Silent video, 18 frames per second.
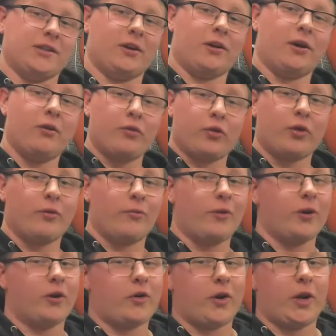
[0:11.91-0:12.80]
I'll go through
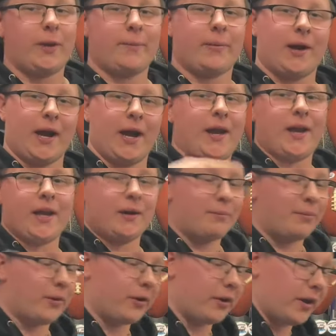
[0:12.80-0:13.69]
them real quick, but I ain't gonna
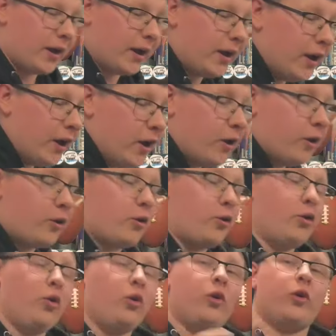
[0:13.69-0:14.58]
bore you.
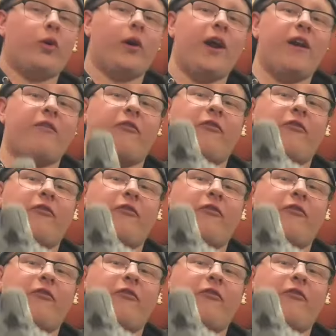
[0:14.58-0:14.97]
Cool Gray